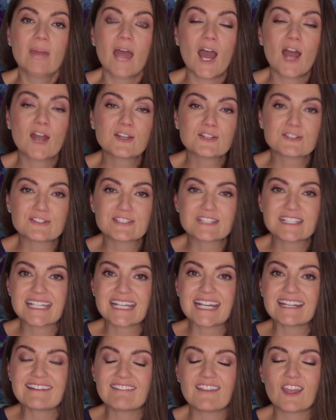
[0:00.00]

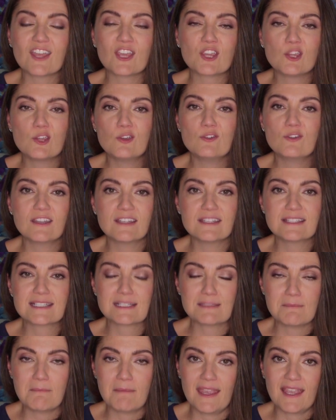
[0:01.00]
Understanding that you get
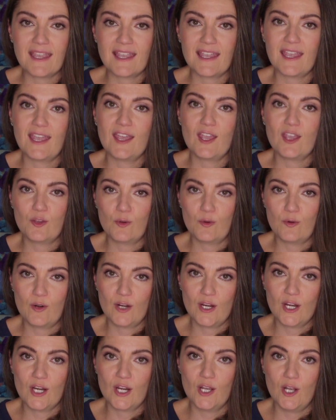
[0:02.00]
to make it
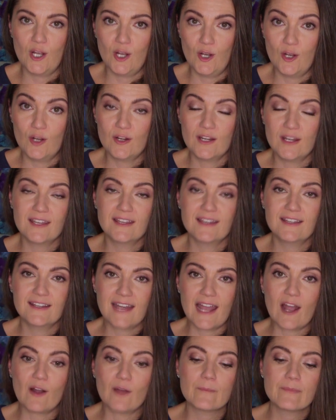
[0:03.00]
your own.
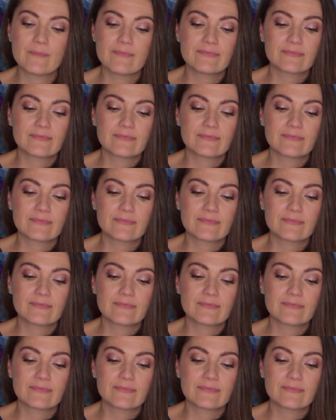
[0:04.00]
Now,